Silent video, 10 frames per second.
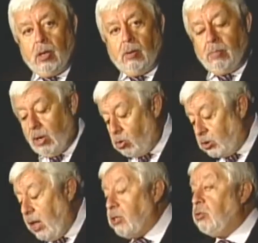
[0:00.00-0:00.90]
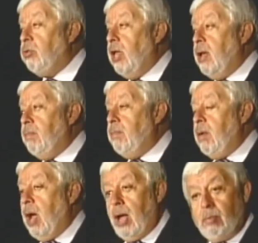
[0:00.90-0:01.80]
because thanks to them,
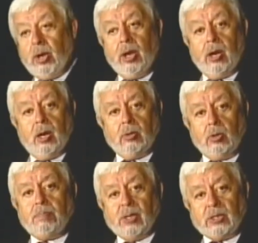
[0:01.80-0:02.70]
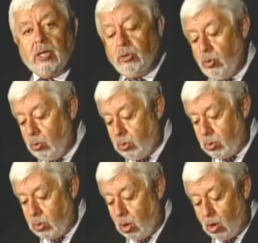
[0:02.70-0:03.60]
I am here to present you
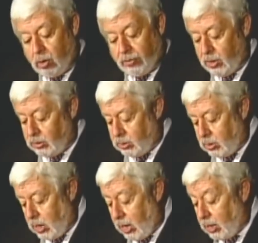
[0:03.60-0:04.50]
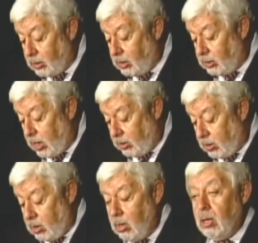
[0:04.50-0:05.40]
all of this. And as I said,
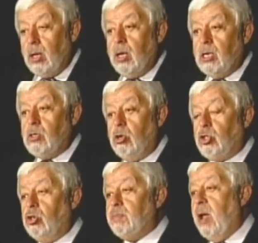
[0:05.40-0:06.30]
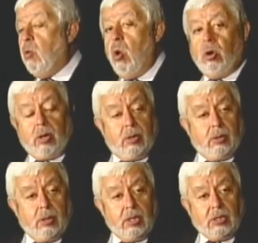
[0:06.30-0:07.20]
it's not just my work,
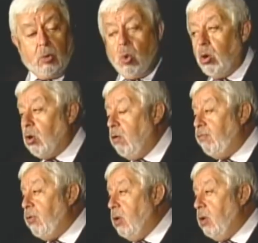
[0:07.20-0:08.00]
it's the work of